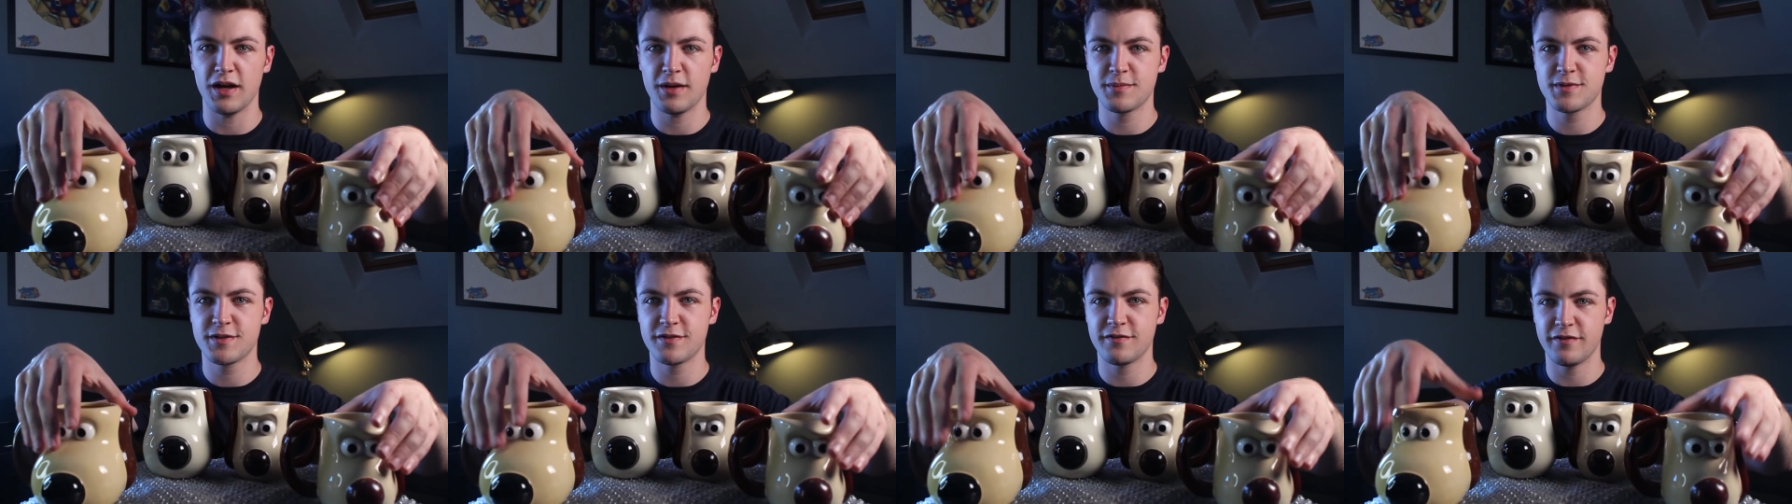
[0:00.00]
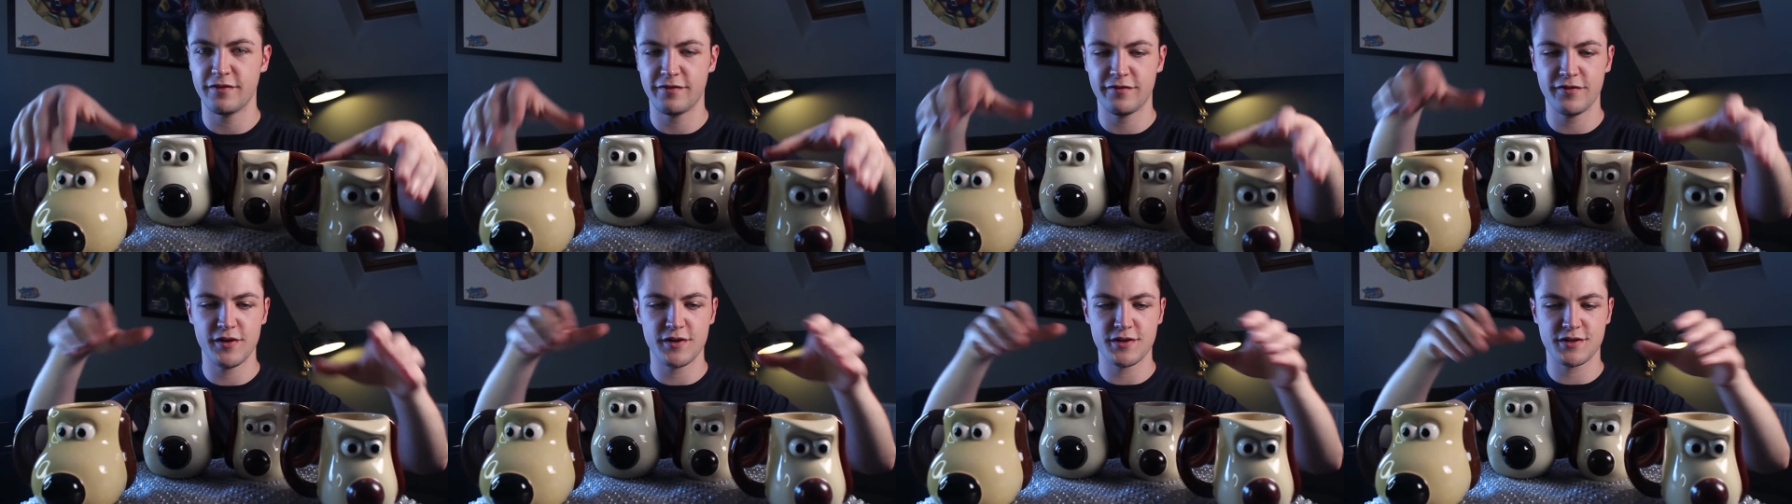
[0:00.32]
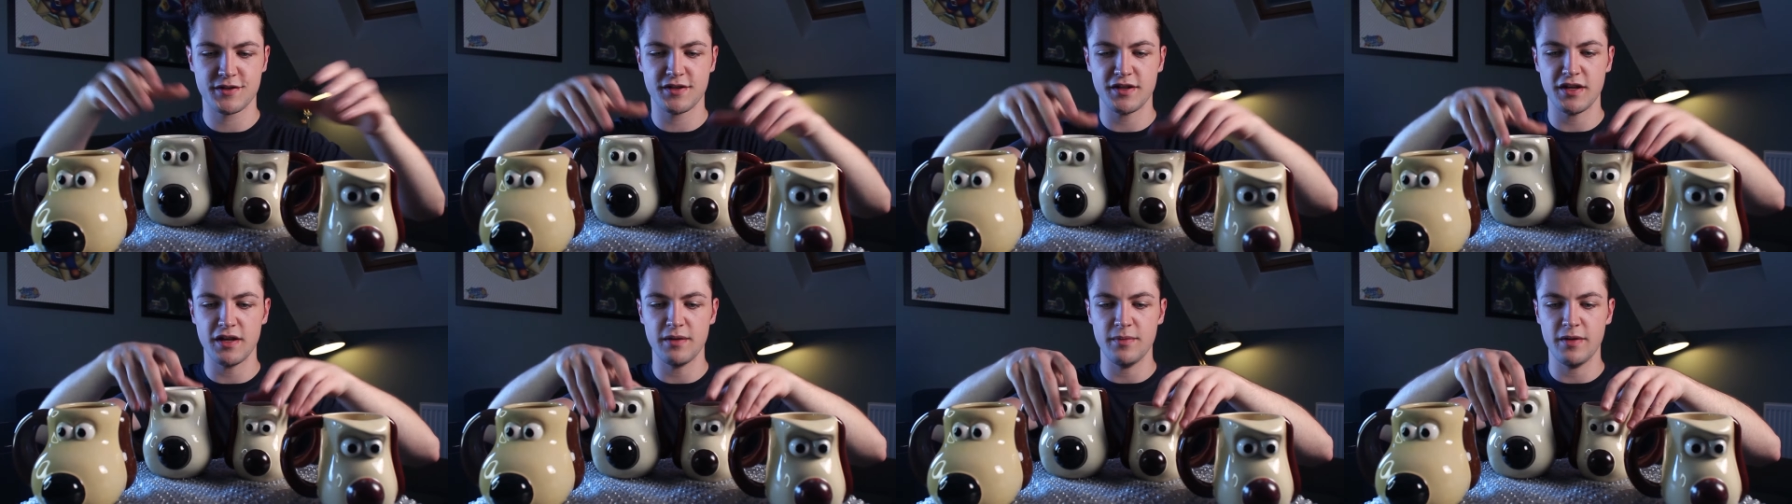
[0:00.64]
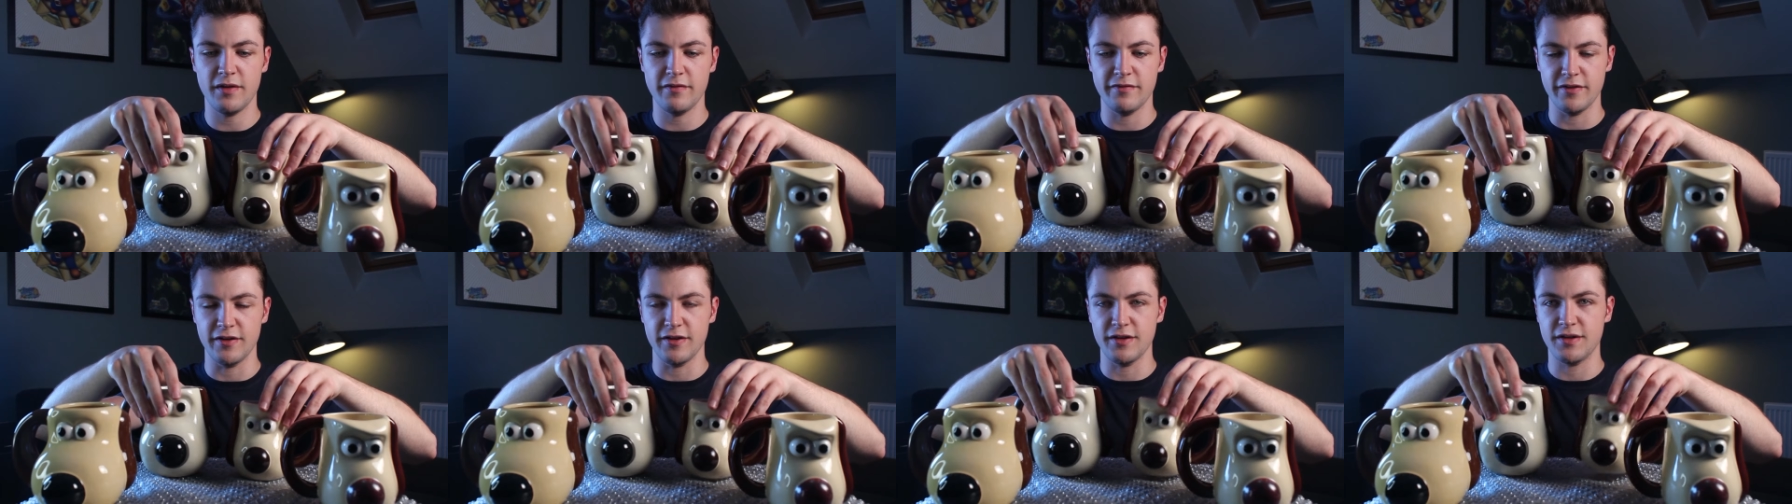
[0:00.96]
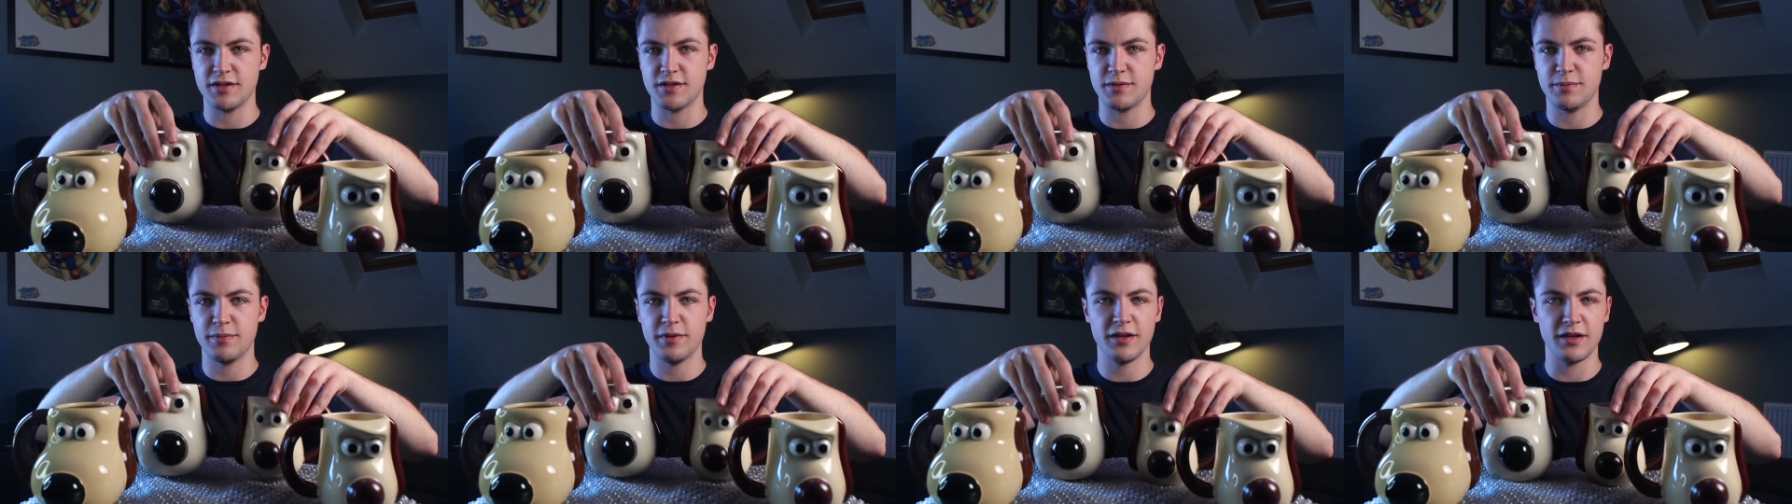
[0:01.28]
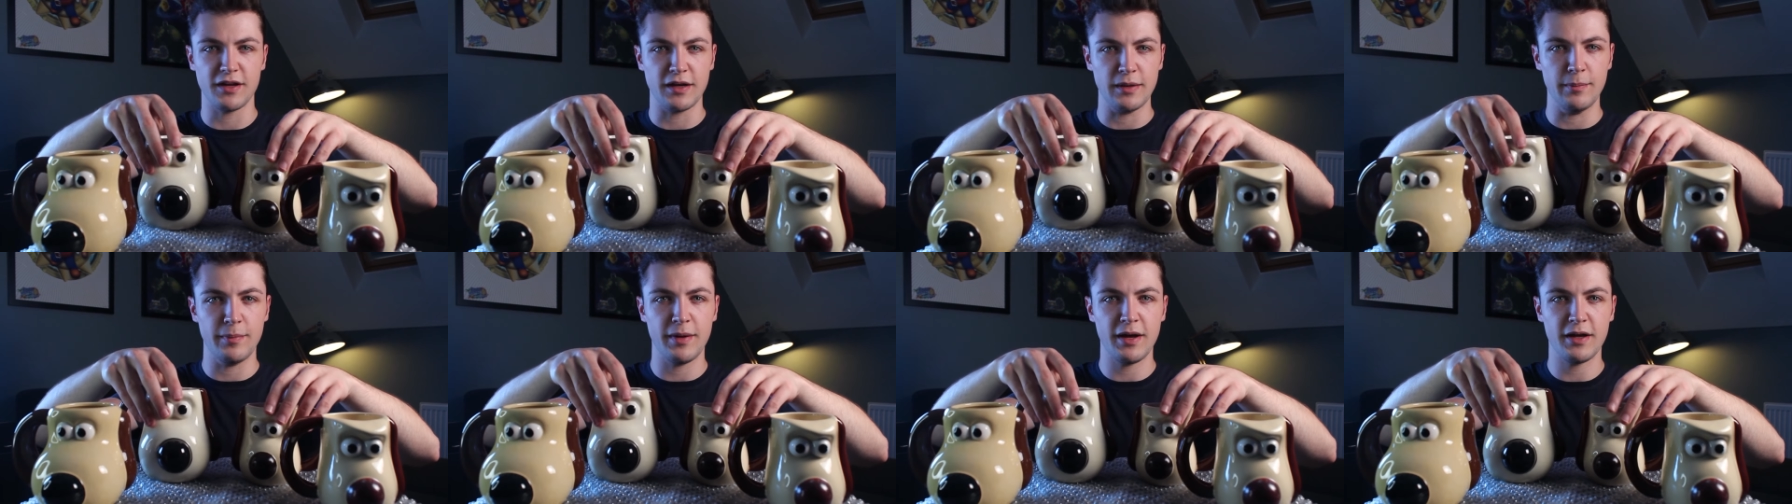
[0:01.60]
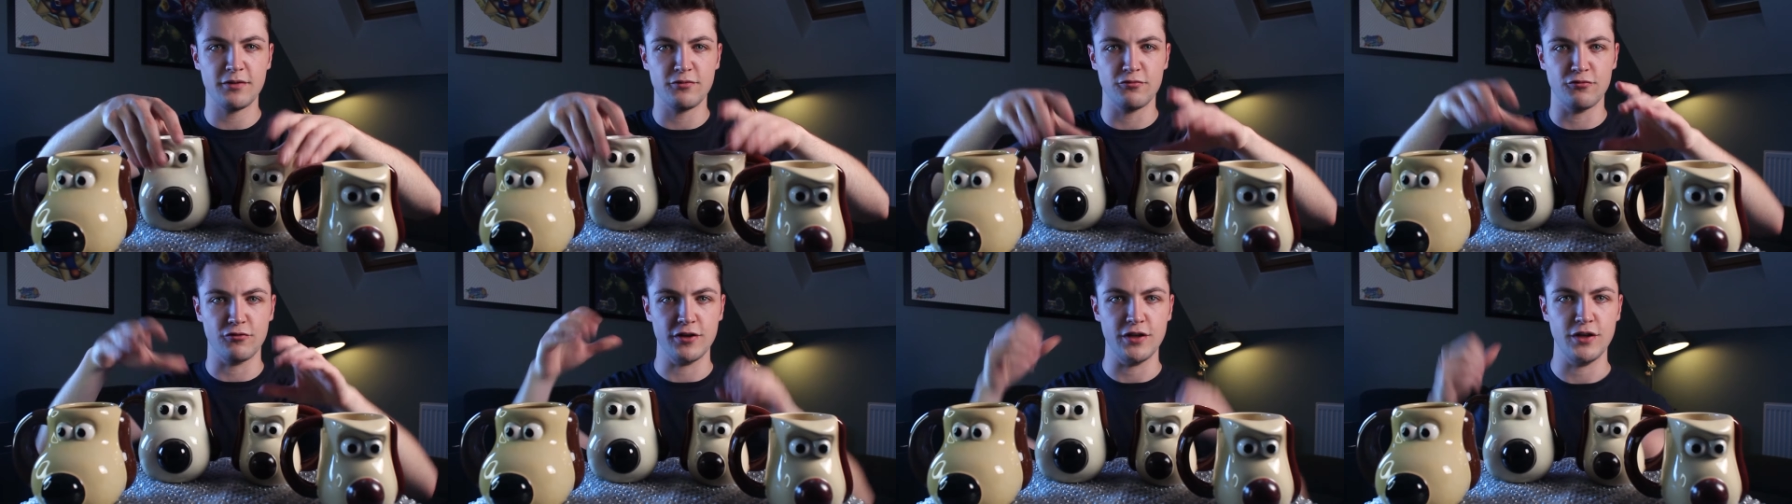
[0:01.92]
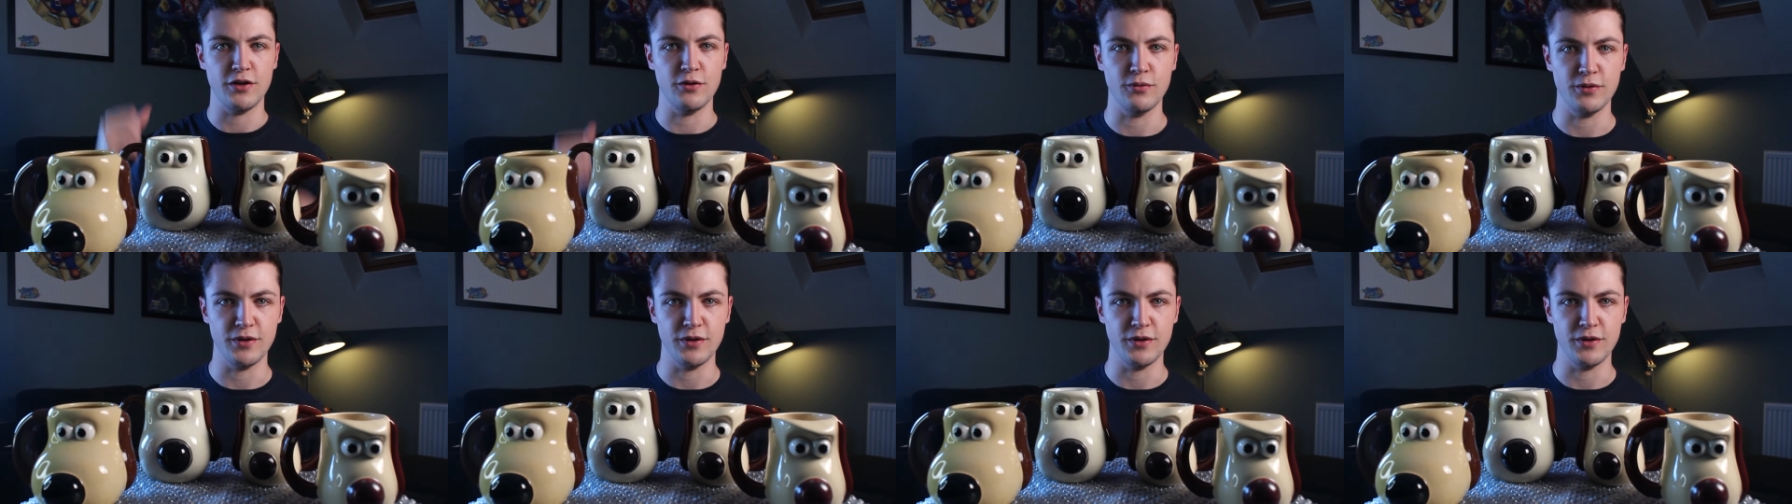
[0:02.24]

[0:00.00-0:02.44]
In the future, if there are more Gromit mugs,